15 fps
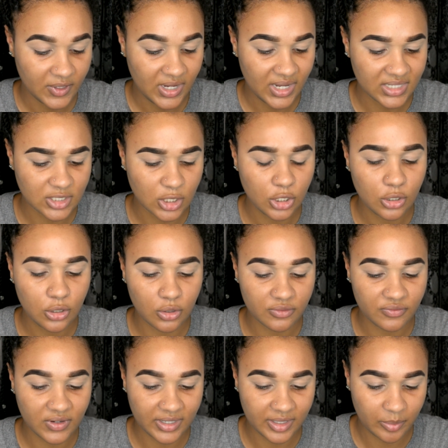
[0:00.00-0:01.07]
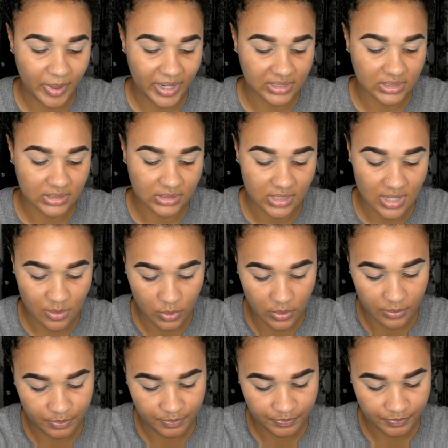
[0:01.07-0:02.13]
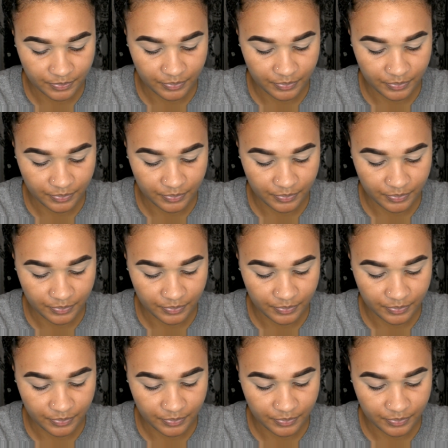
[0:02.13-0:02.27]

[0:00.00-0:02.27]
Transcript: Has a lot of glitter packed into that one.